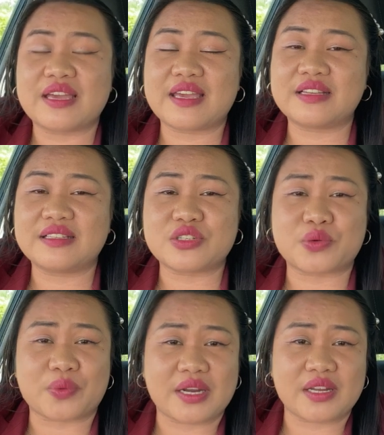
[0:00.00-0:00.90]
English
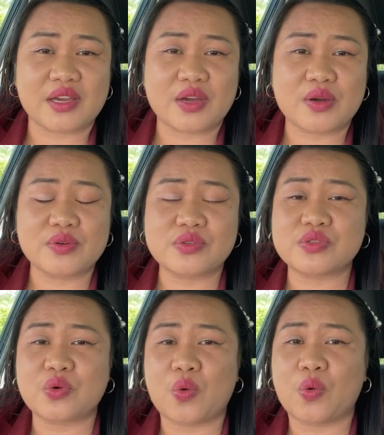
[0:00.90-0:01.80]

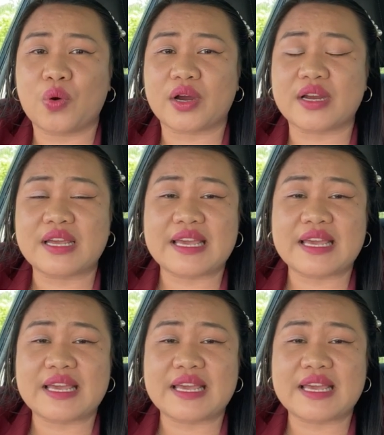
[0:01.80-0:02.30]
radios or